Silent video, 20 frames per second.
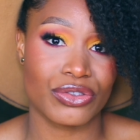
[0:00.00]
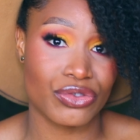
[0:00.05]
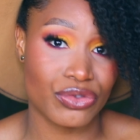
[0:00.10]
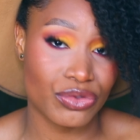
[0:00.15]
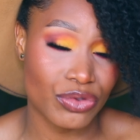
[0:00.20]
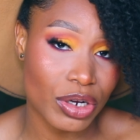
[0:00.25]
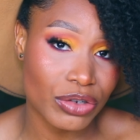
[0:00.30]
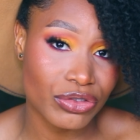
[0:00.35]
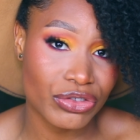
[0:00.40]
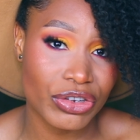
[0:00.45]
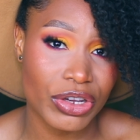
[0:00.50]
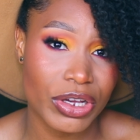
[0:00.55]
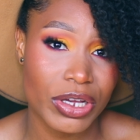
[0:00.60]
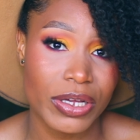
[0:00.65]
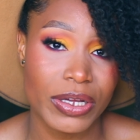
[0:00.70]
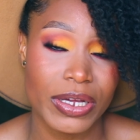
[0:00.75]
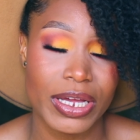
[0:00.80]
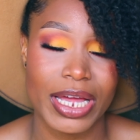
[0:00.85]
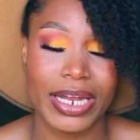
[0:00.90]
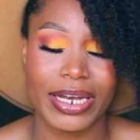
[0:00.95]
structure
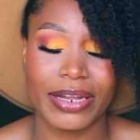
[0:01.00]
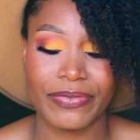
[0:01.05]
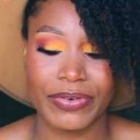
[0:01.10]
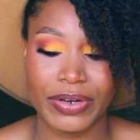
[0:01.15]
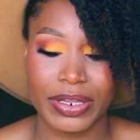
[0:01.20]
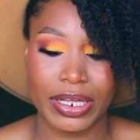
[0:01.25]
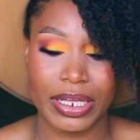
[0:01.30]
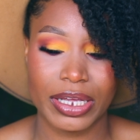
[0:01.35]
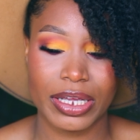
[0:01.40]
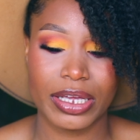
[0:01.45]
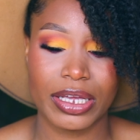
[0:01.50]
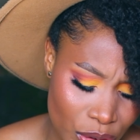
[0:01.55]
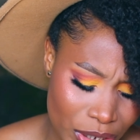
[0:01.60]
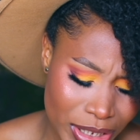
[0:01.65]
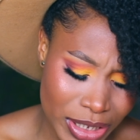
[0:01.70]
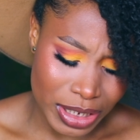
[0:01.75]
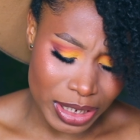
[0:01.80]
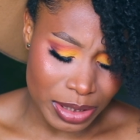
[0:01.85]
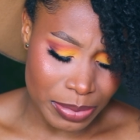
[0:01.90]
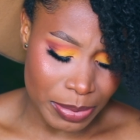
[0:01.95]
and everything.
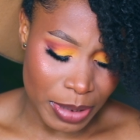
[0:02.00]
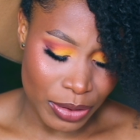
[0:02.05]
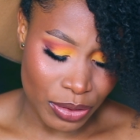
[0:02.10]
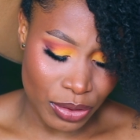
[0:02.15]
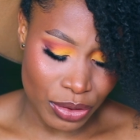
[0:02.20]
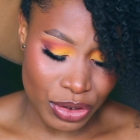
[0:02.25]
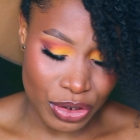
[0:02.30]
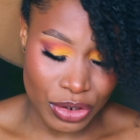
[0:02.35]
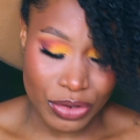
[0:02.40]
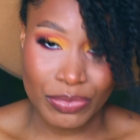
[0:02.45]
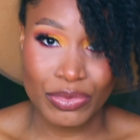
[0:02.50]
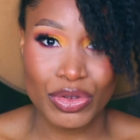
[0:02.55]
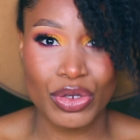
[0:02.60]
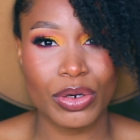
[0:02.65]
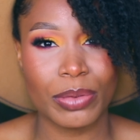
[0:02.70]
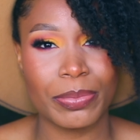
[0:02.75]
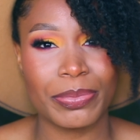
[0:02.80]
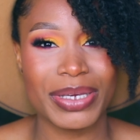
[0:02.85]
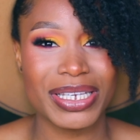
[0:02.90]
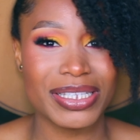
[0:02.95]
In this method,
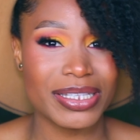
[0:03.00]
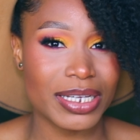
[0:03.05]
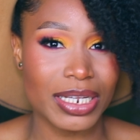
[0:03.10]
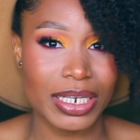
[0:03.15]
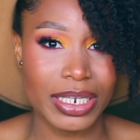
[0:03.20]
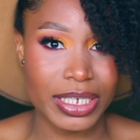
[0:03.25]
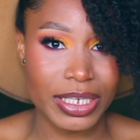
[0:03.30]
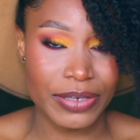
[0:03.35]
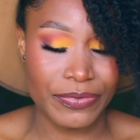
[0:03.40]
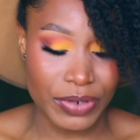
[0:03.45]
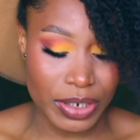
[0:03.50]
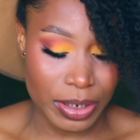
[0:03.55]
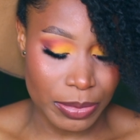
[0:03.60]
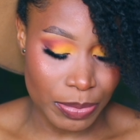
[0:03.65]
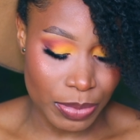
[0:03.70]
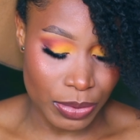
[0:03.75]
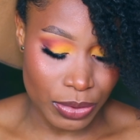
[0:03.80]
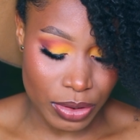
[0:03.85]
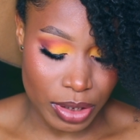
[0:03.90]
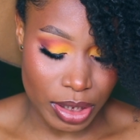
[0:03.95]
you're basically given a
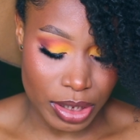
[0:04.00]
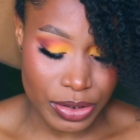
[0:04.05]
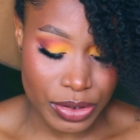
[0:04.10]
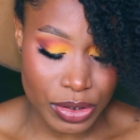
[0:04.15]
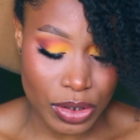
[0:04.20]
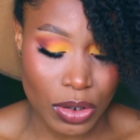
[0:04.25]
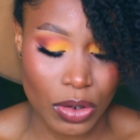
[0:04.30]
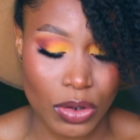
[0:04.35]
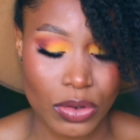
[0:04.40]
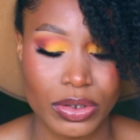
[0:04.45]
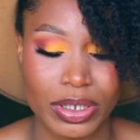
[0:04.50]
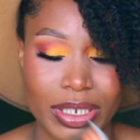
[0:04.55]
book. It's called